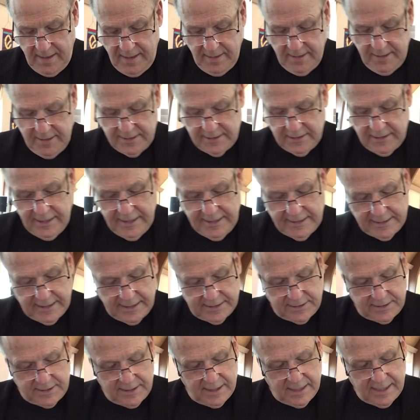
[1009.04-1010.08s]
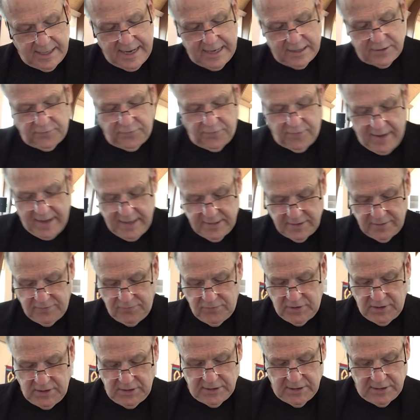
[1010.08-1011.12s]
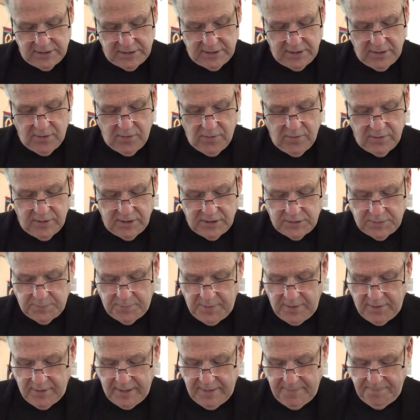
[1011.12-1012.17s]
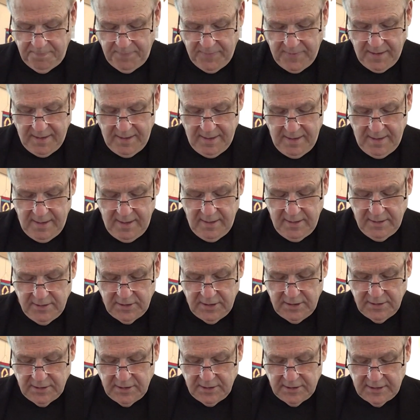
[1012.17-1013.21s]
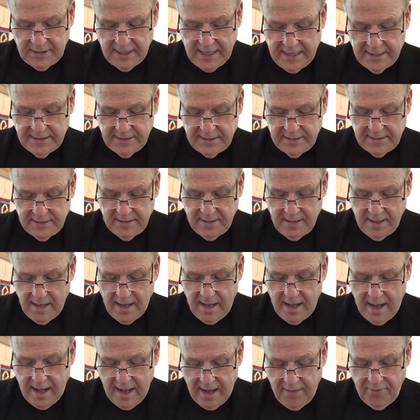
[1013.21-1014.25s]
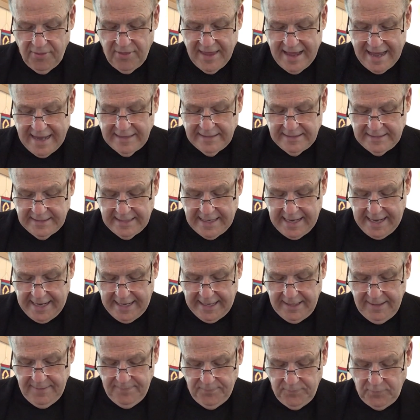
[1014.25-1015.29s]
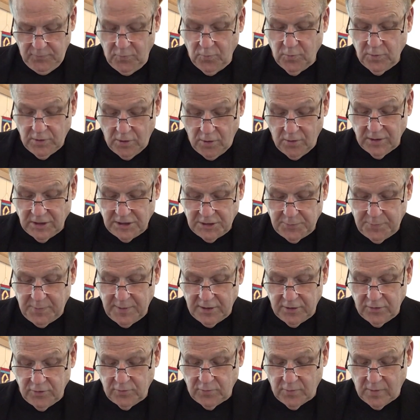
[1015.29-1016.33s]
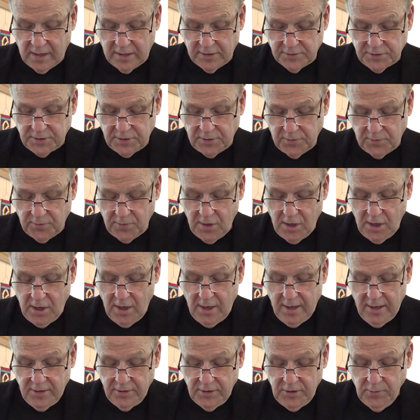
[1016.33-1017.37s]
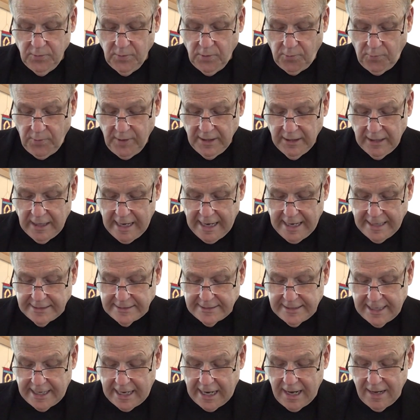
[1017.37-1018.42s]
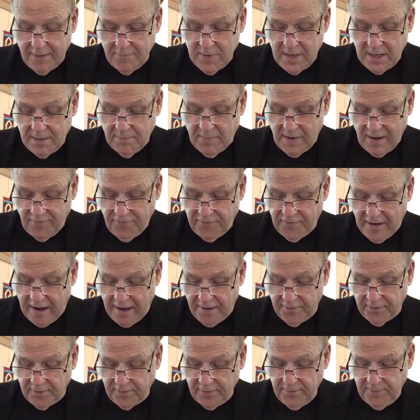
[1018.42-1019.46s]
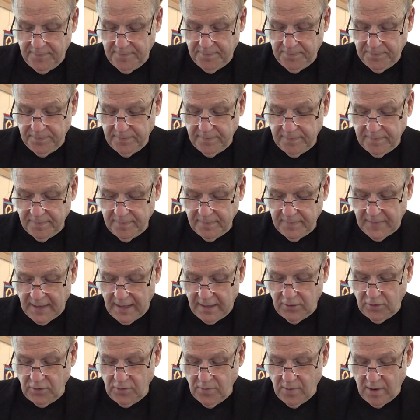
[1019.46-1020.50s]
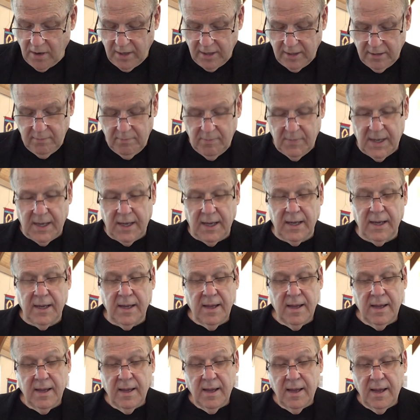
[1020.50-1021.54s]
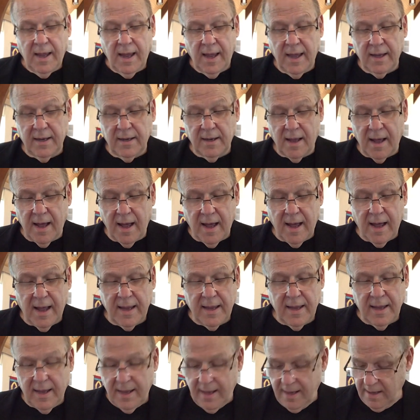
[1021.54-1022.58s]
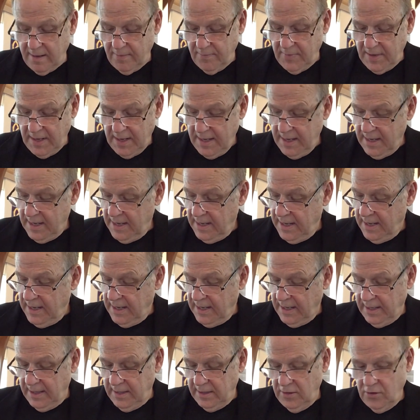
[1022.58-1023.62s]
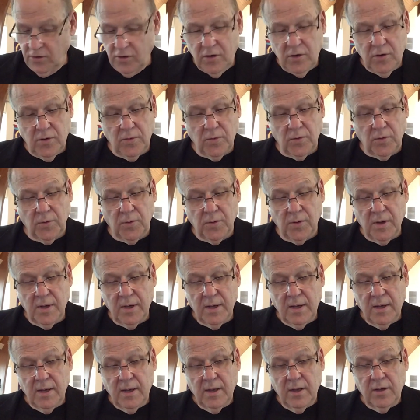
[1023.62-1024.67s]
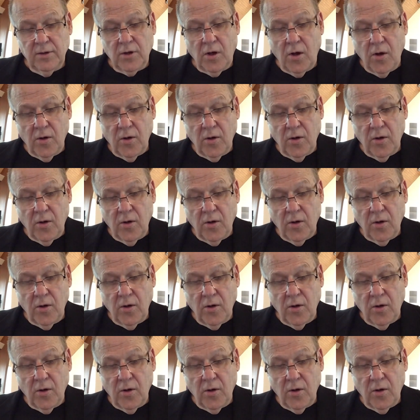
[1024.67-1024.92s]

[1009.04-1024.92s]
This leads us to the next phrase of Jesus and the Holy Spirit. Jesus says, on that day when the Holy Spirit indwells you, you will realize that I am in my Father, and you are in me, and I am in you. The